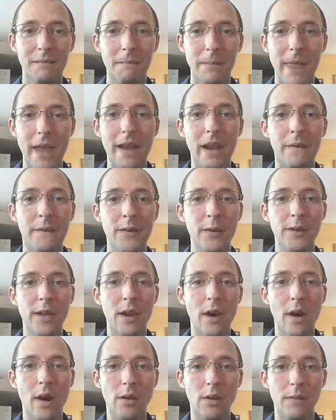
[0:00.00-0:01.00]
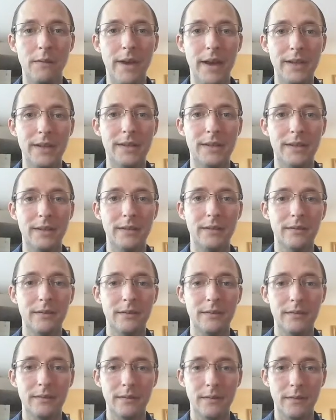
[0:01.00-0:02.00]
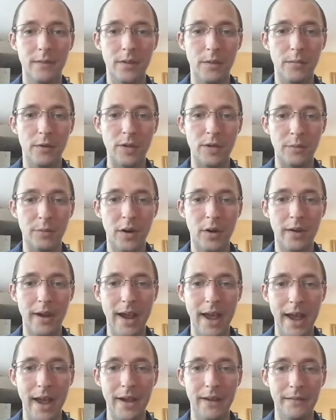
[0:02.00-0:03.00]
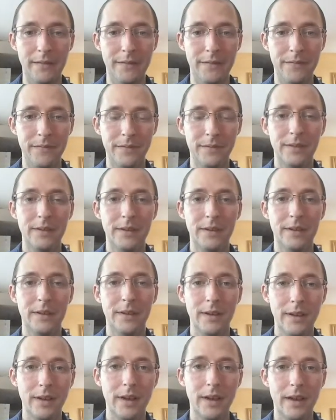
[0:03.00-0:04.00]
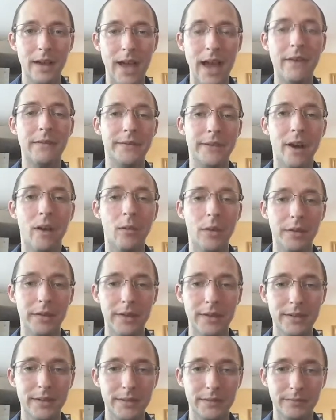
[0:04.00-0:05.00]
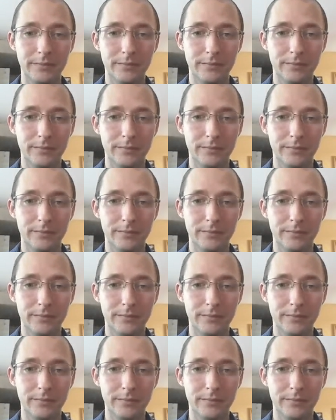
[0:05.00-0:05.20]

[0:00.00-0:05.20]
And I feel that all of us, for the most part, have dealt with this.